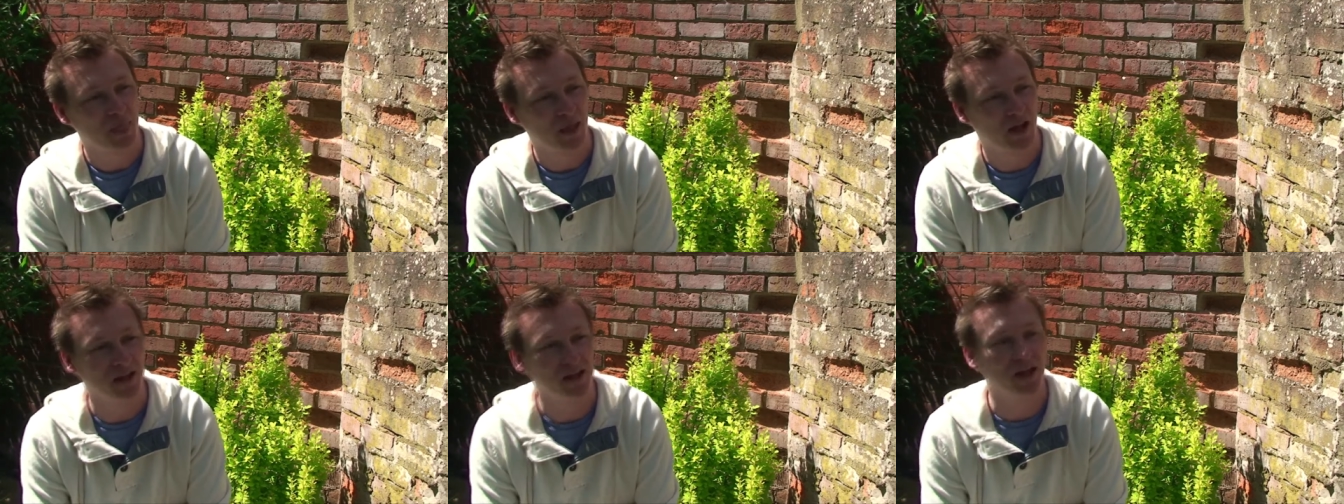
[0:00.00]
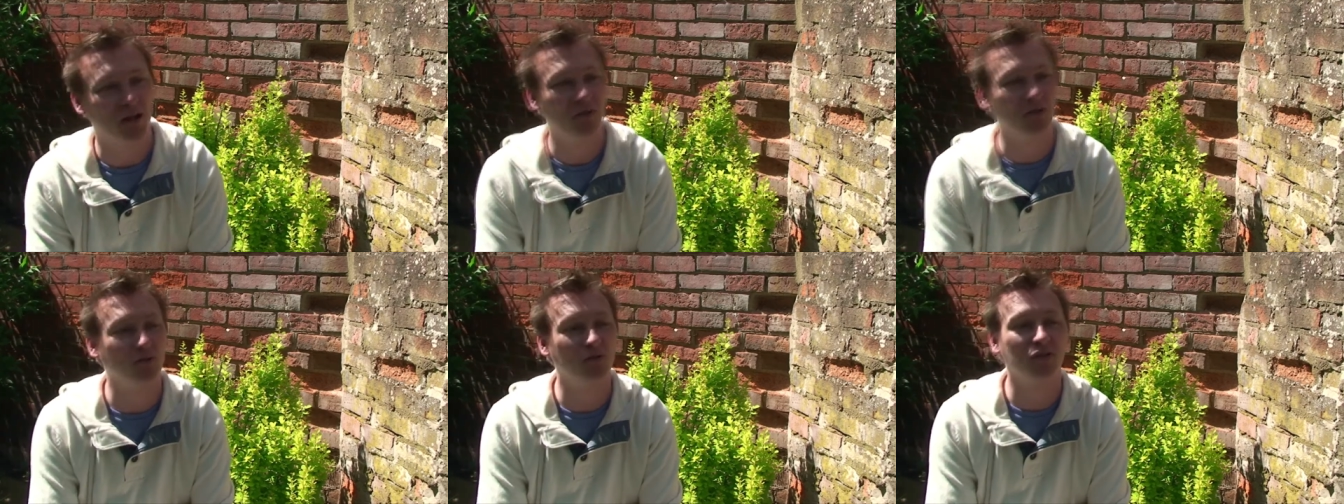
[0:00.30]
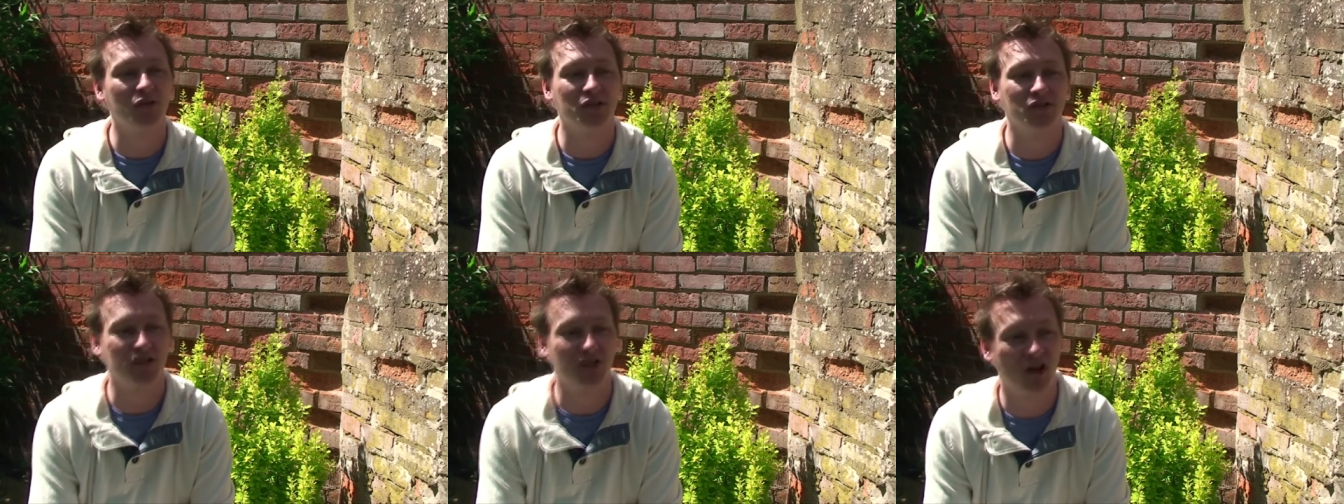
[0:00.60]
And they would
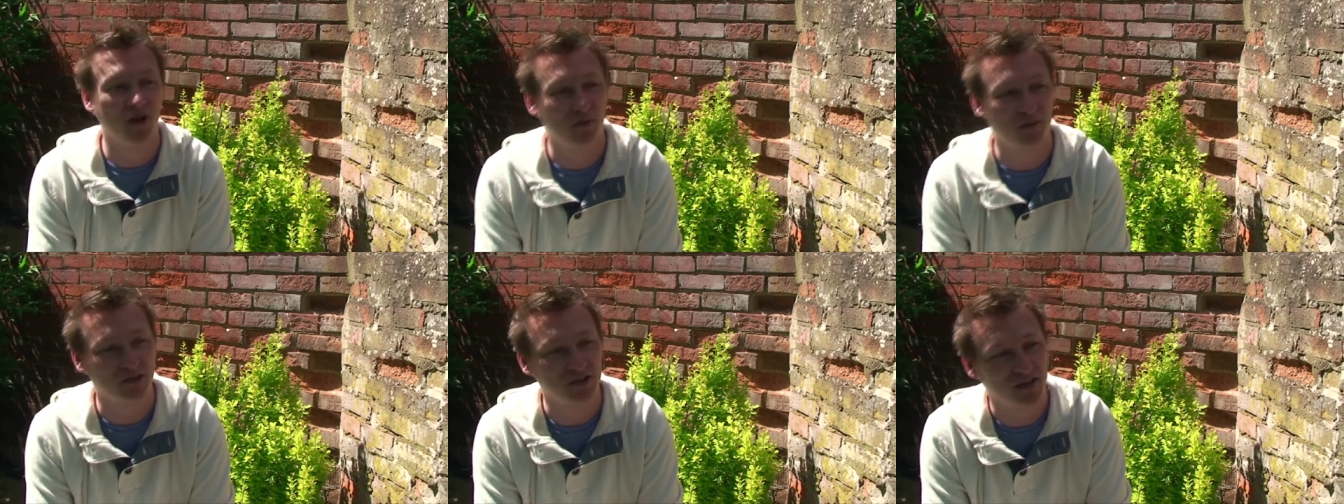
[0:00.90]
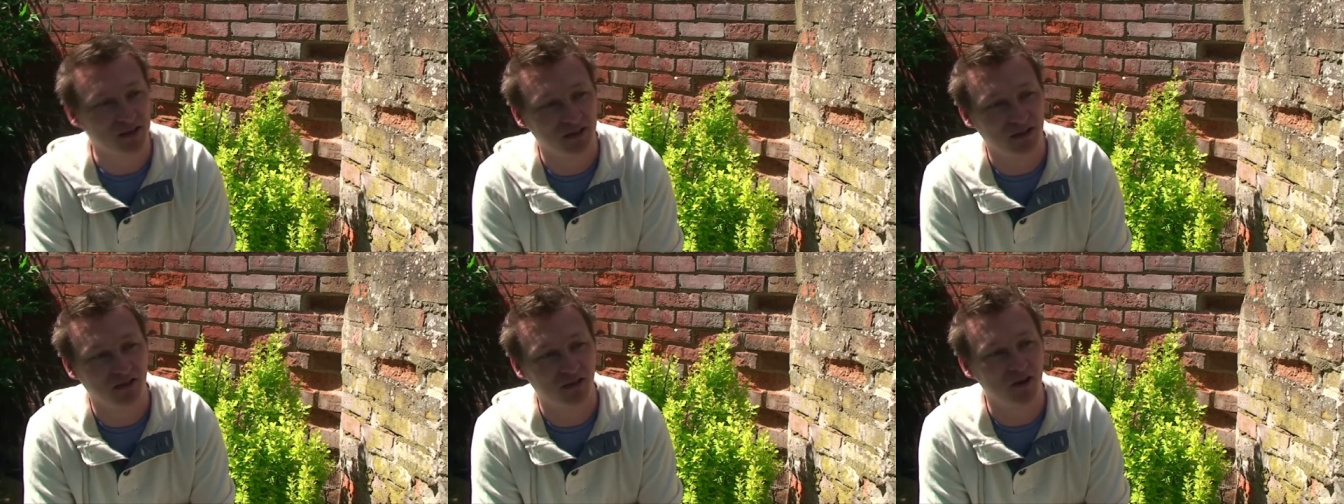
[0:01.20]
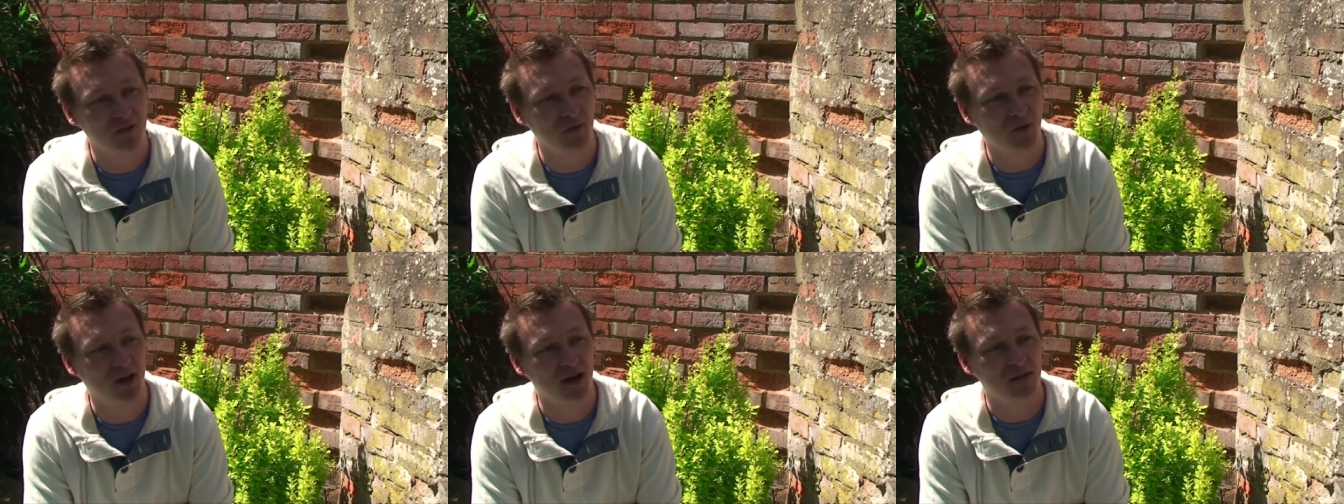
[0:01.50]
all interpret it in their
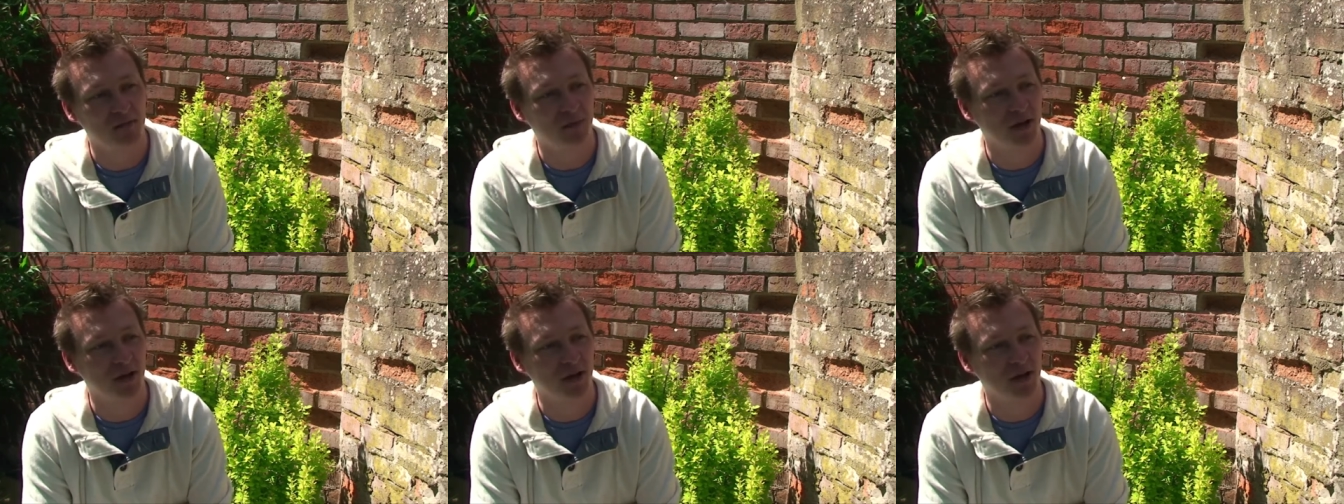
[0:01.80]
own way